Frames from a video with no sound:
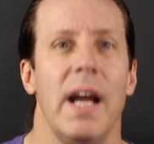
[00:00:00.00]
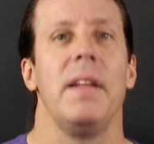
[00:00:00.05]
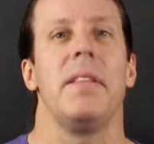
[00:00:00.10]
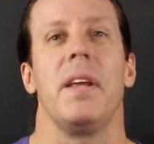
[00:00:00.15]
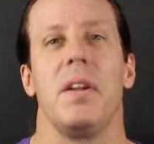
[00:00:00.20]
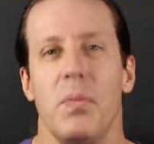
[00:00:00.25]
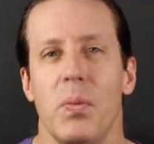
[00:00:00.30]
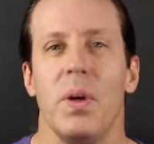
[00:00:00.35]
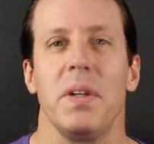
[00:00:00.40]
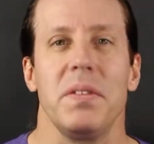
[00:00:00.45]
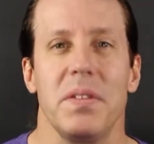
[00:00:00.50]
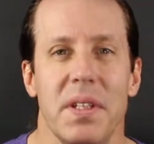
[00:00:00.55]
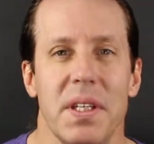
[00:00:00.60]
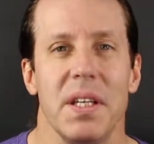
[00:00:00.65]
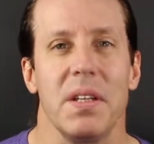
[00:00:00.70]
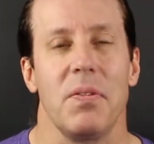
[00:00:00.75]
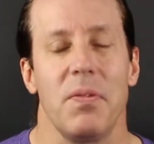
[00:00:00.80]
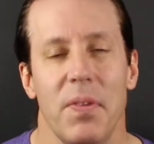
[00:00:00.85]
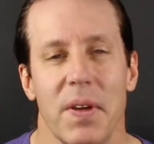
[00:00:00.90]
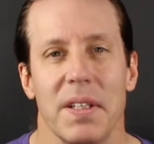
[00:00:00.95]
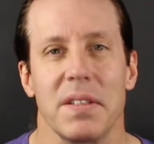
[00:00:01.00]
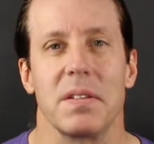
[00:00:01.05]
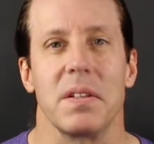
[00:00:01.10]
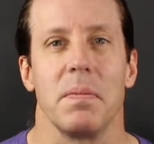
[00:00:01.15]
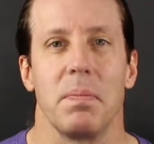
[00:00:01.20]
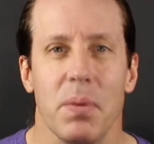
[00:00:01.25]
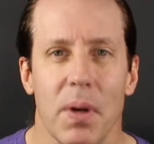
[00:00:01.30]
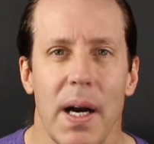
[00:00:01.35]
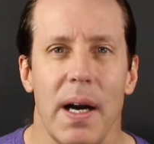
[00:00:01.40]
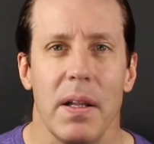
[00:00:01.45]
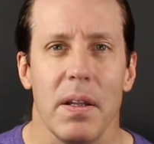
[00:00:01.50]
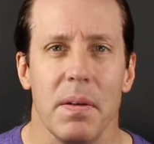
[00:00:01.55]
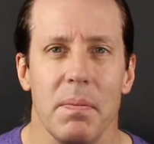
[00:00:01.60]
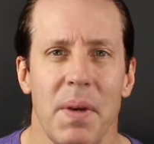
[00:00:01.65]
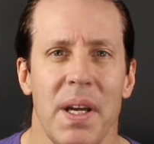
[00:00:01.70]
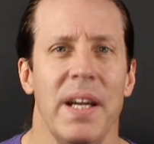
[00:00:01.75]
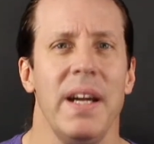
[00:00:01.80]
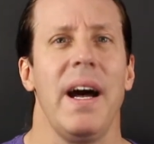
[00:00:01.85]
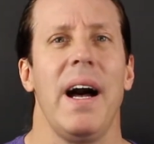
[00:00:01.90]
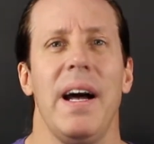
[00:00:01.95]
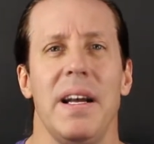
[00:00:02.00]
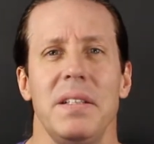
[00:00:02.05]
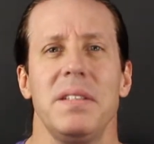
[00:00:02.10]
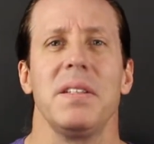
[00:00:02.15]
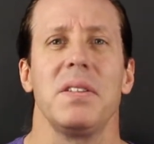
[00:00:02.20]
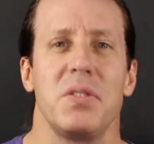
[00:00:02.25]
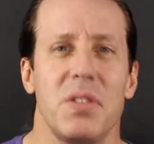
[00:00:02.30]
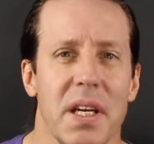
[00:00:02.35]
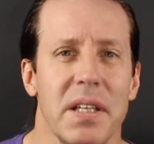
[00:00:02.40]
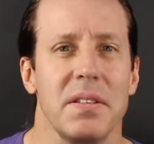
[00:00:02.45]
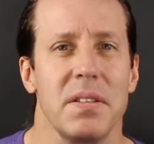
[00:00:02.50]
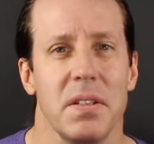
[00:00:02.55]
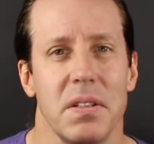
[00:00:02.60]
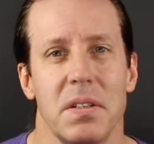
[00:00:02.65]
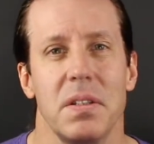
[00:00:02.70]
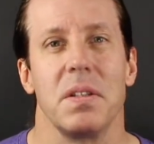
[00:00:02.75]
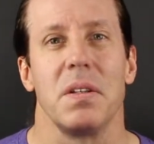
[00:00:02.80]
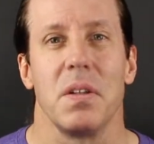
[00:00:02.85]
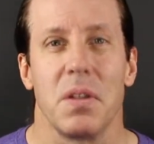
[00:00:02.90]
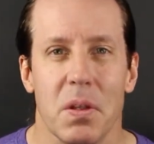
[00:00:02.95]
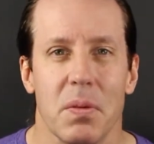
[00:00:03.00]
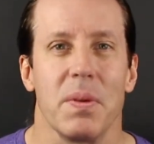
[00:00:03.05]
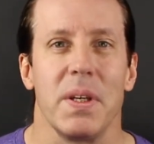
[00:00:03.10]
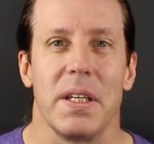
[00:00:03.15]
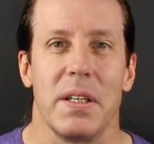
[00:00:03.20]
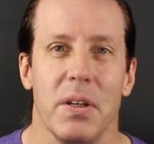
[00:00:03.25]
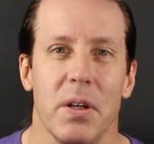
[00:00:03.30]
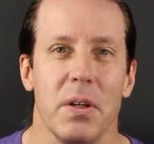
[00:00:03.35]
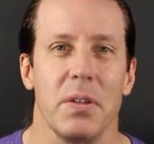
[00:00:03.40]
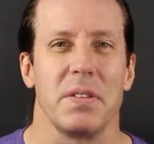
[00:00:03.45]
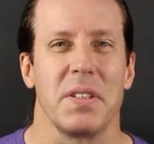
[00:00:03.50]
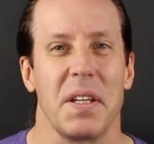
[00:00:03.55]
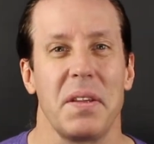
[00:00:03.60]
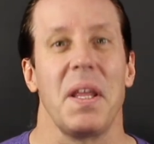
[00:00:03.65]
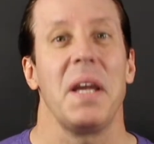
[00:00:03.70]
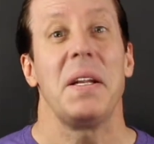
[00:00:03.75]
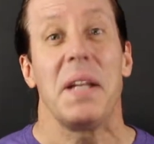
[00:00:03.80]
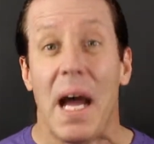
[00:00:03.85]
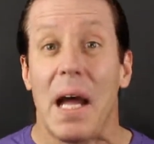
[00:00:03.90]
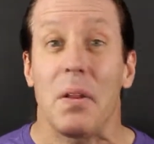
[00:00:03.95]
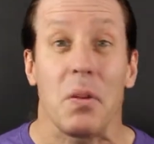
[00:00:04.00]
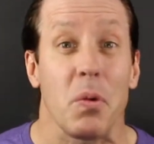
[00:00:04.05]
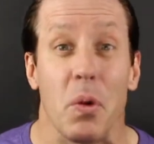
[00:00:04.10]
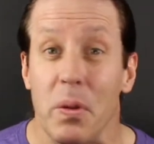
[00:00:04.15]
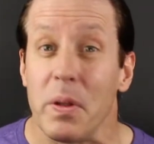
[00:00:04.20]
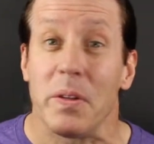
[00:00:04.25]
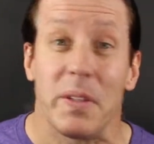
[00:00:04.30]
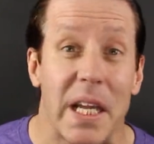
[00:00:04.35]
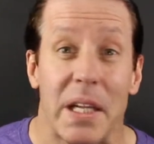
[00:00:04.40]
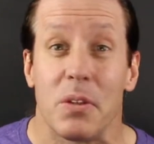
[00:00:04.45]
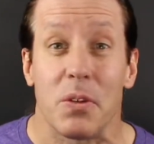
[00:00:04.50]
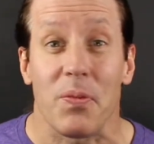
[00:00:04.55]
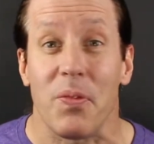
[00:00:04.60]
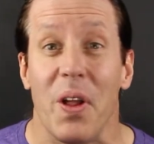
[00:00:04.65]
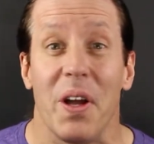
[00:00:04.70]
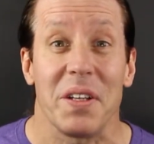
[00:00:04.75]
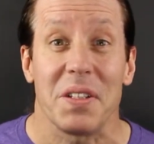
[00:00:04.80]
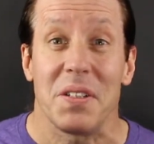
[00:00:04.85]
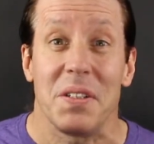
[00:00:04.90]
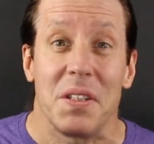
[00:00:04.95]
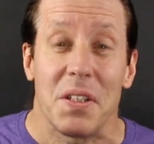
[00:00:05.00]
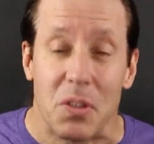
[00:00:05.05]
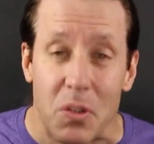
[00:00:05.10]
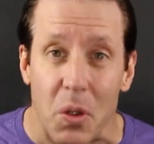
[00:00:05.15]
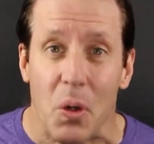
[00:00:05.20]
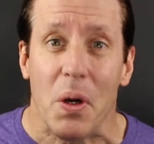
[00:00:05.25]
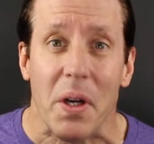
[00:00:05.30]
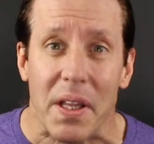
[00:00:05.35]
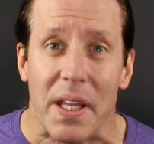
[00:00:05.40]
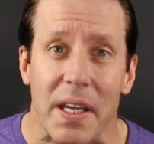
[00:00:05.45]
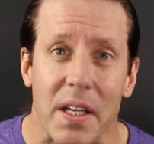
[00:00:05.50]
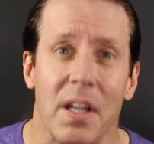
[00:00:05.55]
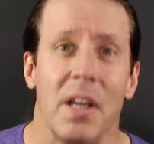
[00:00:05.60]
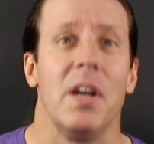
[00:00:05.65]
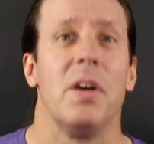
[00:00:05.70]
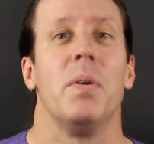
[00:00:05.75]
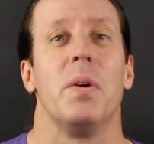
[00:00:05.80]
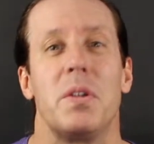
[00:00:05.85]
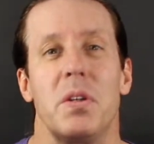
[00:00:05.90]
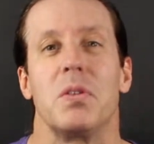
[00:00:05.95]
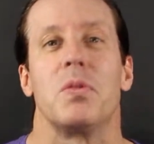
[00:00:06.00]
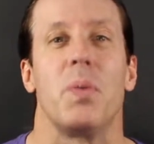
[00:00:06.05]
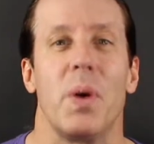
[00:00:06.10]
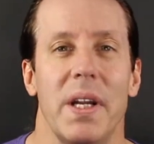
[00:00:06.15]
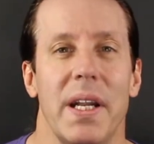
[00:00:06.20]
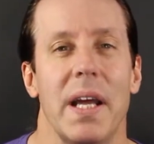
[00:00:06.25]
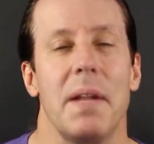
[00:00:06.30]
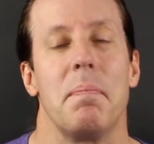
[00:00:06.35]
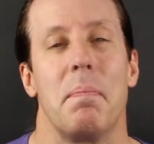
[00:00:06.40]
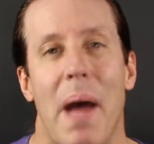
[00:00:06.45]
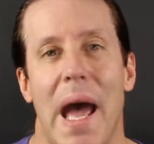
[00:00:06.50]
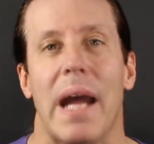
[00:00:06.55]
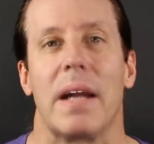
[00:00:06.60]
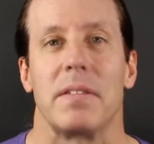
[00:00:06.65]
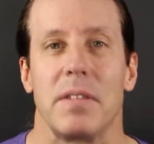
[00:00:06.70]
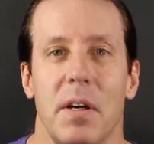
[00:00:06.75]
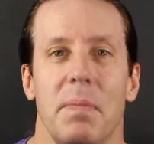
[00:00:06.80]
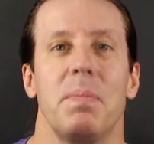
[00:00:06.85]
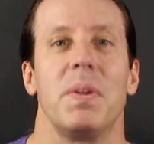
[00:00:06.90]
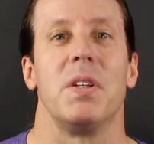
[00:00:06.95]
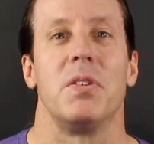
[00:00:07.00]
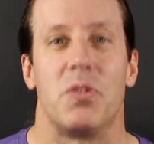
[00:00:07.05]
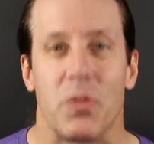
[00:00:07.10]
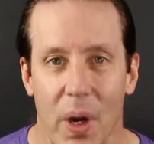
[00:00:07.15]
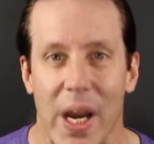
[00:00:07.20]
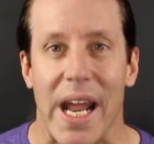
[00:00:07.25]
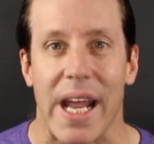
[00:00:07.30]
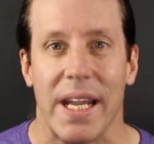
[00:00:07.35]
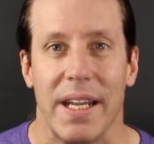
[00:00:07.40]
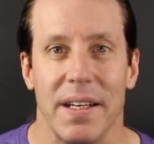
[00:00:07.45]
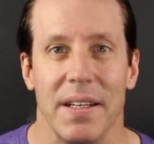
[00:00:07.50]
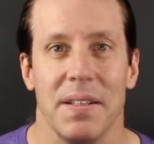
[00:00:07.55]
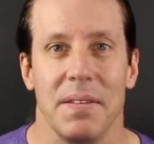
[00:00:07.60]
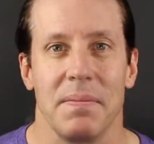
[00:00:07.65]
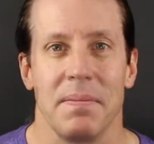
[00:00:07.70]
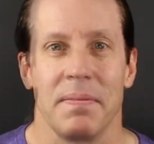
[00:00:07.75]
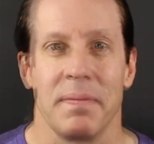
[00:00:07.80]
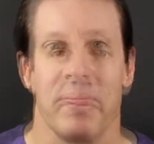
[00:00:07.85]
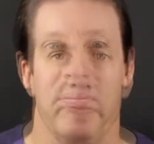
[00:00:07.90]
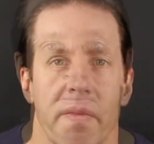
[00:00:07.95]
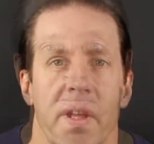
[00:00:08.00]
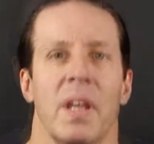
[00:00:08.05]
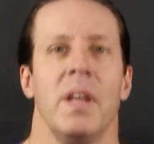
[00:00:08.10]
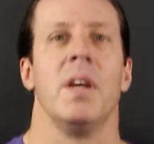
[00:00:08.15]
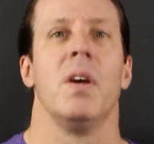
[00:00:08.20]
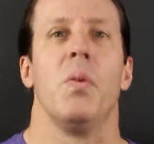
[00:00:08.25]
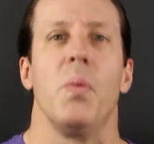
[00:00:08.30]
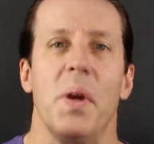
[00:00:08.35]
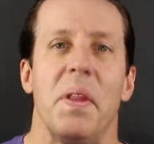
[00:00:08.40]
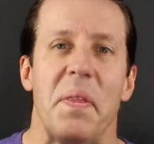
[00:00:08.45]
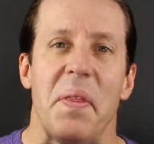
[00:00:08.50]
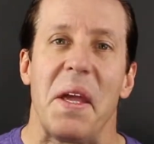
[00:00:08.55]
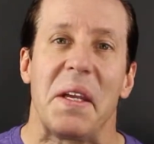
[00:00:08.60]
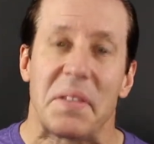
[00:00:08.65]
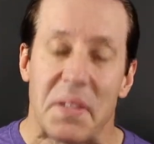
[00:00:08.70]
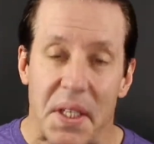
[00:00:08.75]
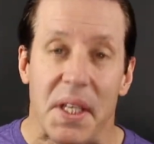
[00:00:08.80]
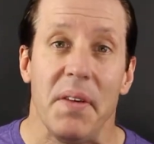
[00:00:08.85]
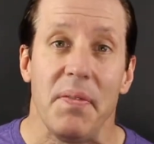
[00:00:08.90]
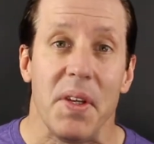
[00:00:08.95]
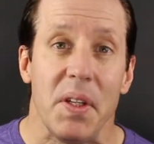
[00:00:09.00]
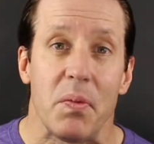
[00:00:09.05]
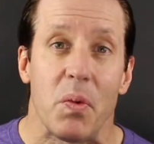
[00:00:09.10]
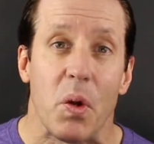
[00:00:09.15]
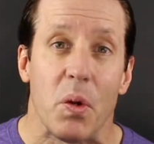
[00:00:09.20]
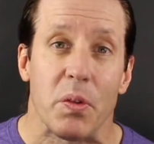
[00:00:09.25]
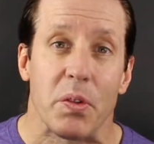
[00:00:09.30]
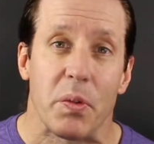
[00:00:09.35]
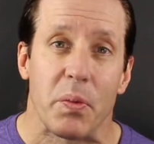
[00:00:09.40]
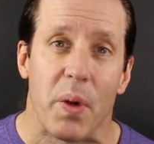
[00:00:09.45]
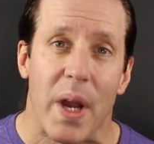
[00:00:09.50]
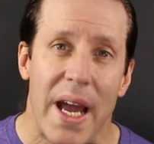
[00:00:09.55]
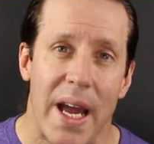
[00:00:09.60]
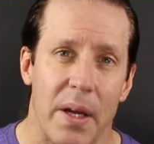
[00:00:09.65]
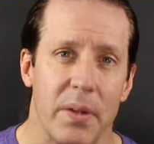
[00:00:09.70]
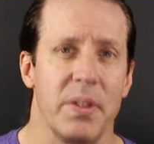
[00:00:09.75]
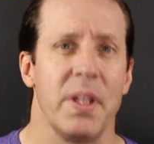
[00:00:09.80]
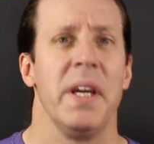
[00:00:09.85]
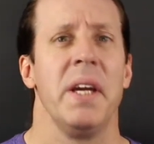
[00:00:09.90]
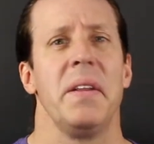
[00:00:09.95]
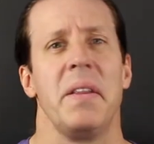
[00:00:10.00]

and then once he had fixed the problem, I suggested to the three girls that they not throw their dental floss in the toilet, which is what had backed up the drain. When Thanksgiving rolled around,